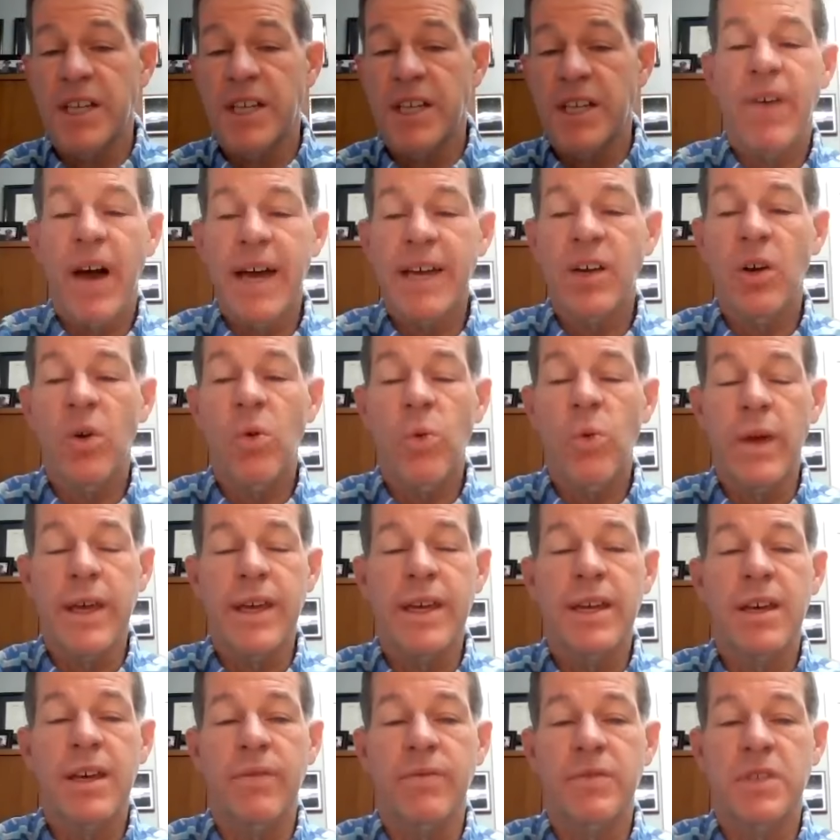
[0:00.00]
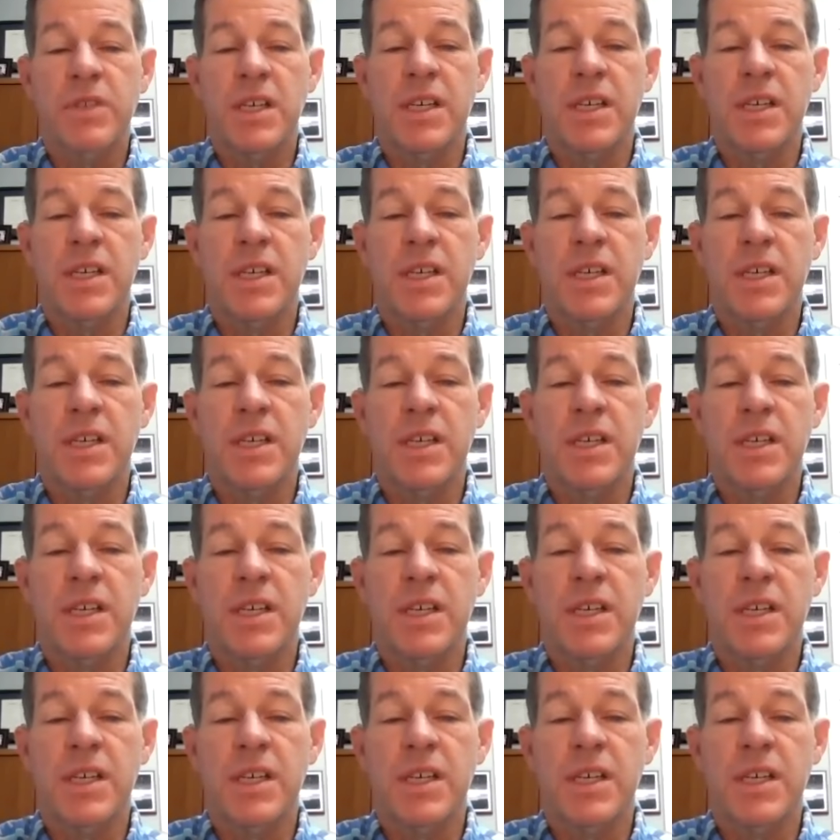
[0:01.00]
in the final week of
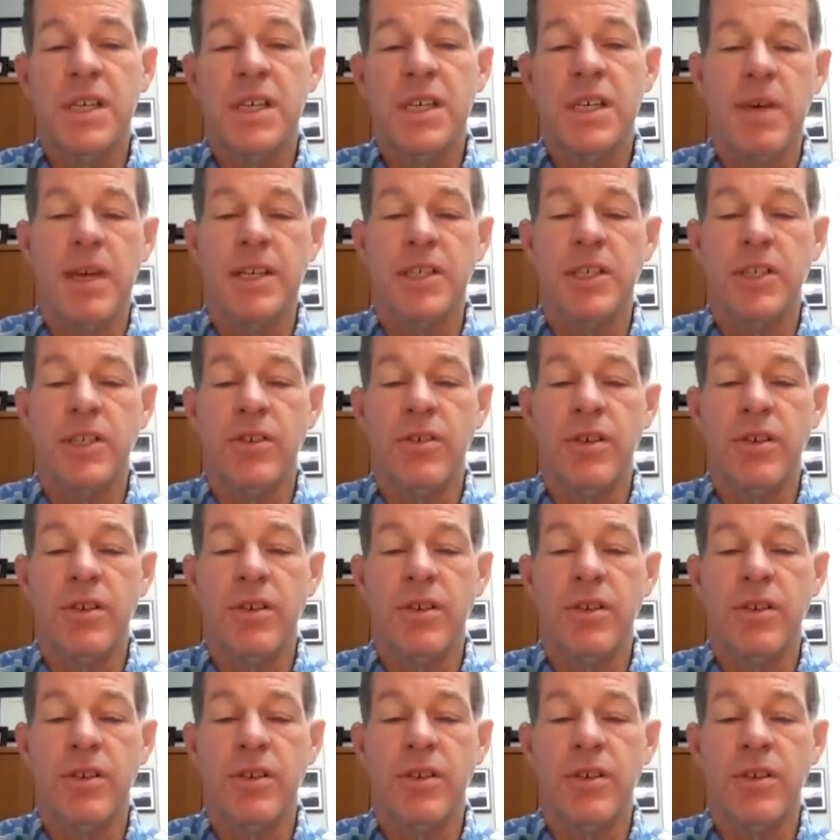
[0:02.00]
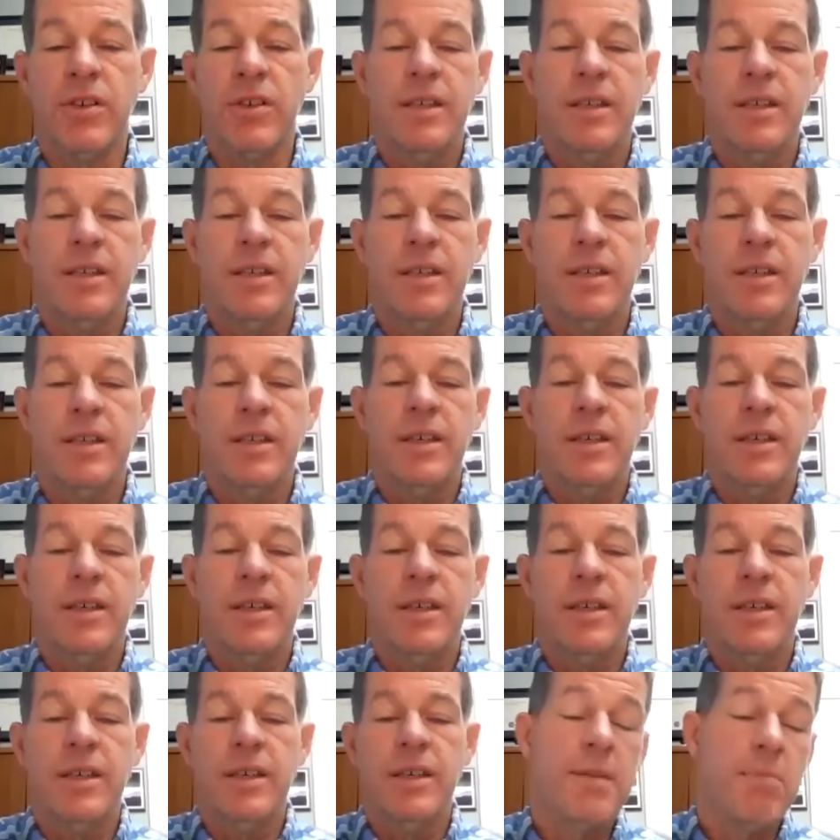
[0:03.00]
Jesus' life and ministry,
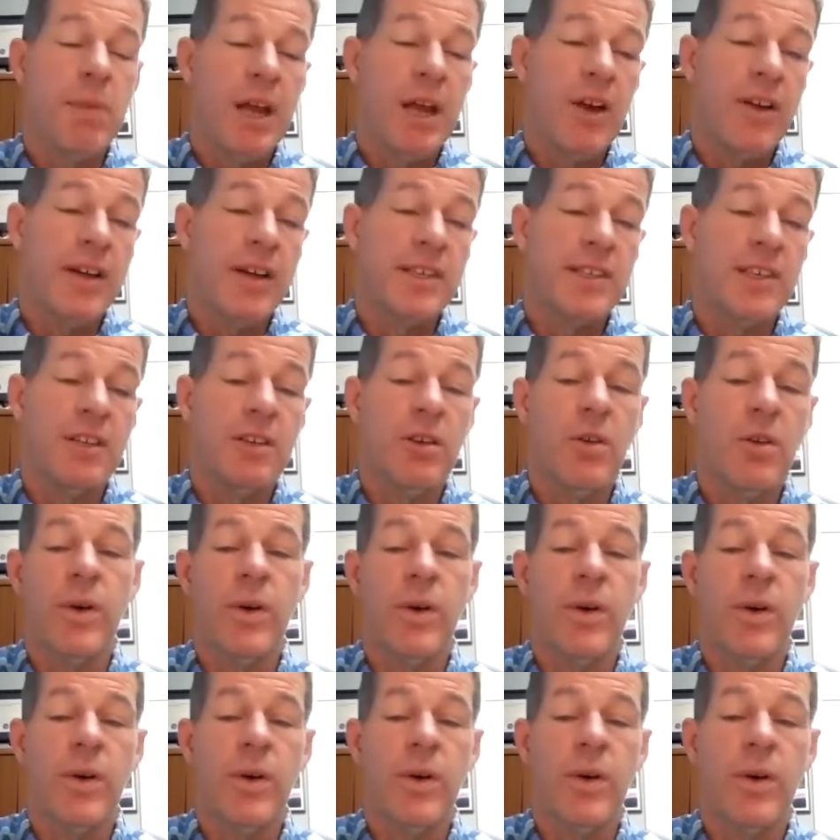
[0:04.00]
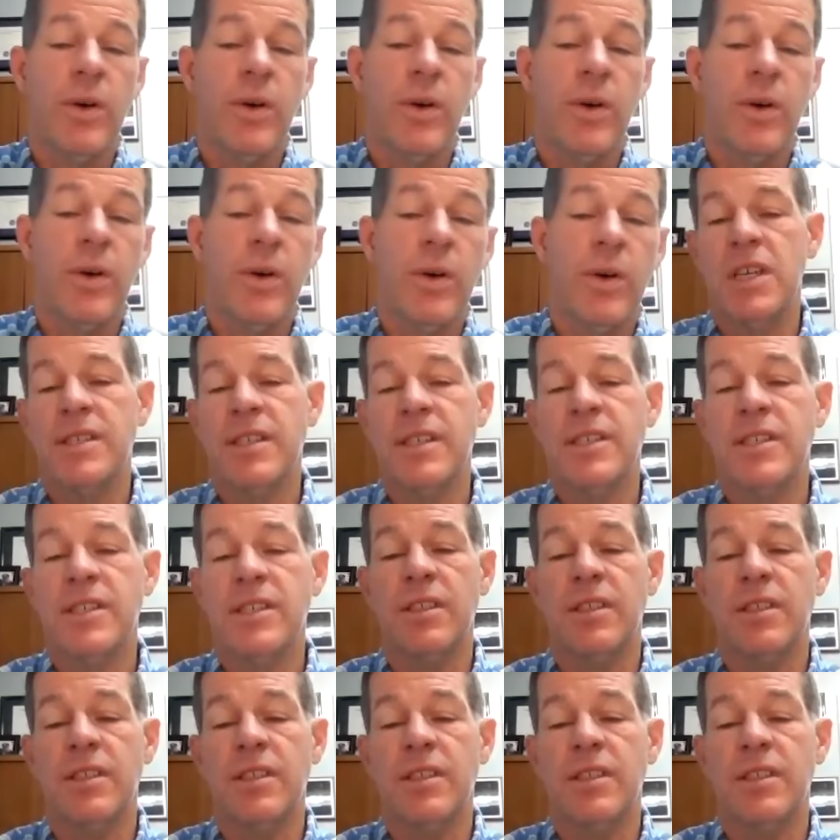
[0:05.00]
including Mary's anointing of
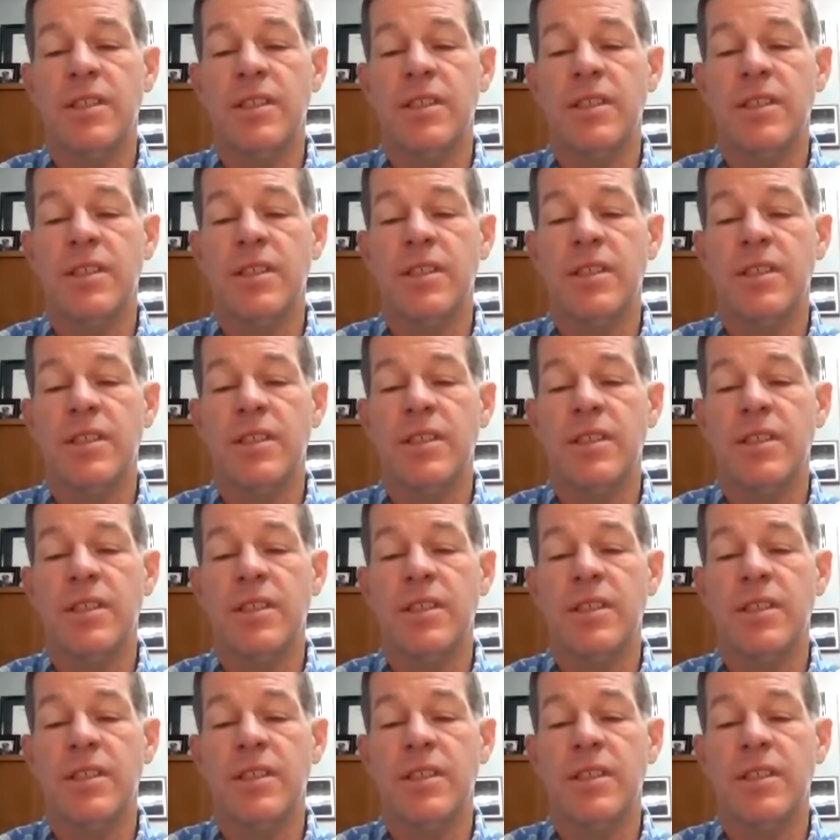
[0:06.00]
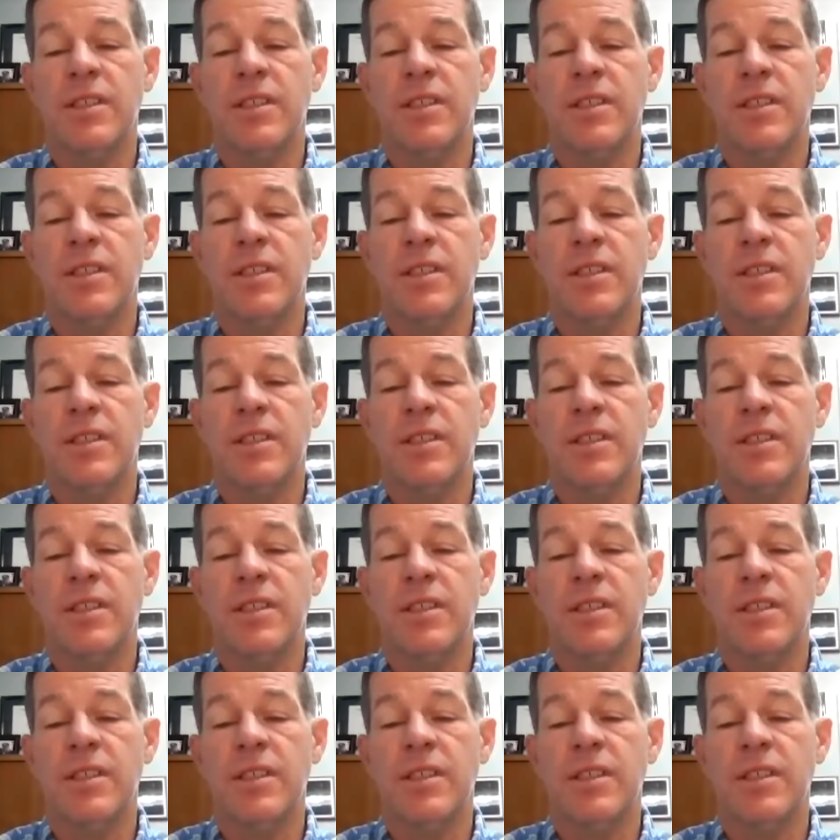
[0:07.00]
Jesus, the